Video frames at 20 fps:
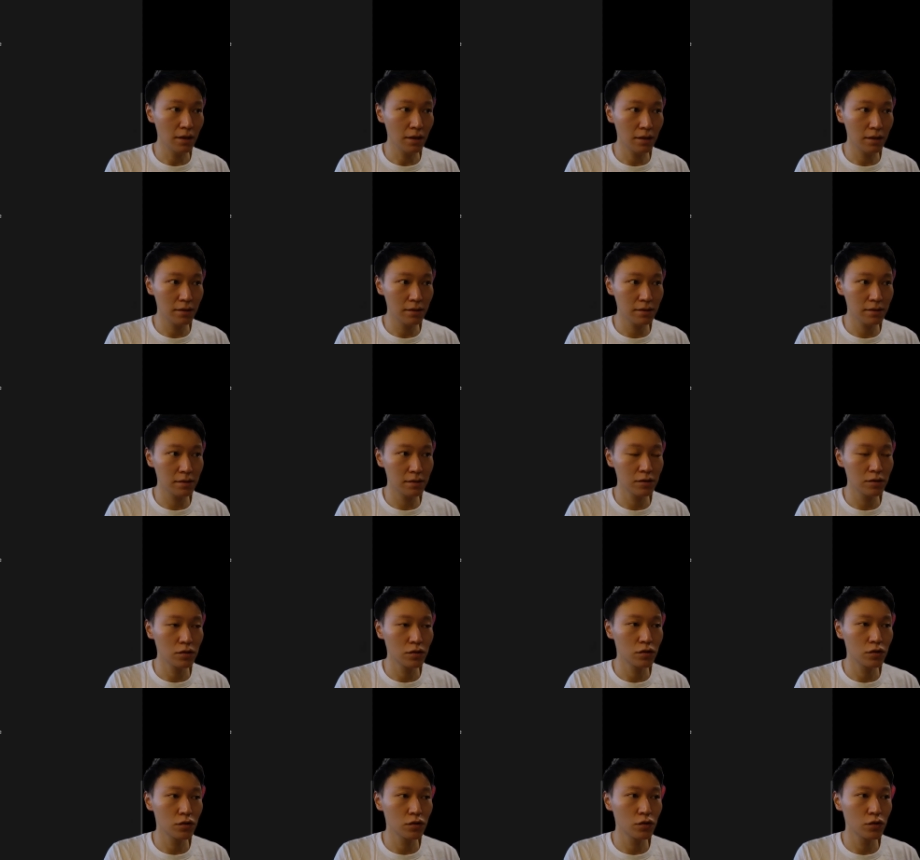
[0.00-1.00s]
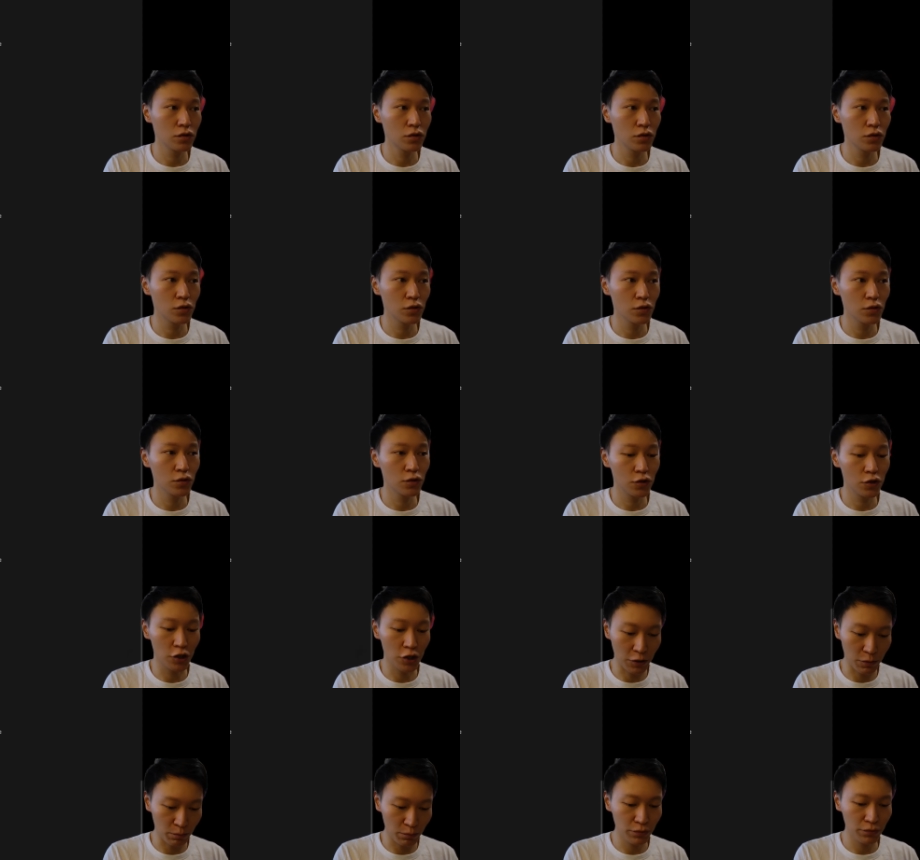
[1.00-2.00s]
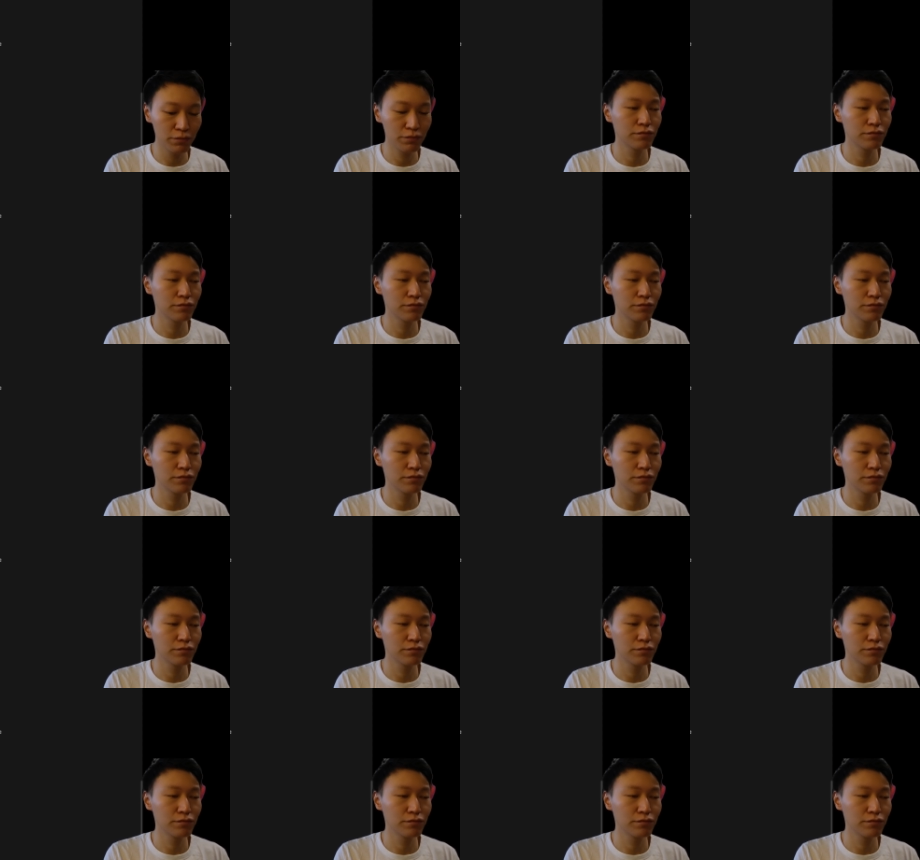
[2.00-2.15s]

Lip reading: is cheap.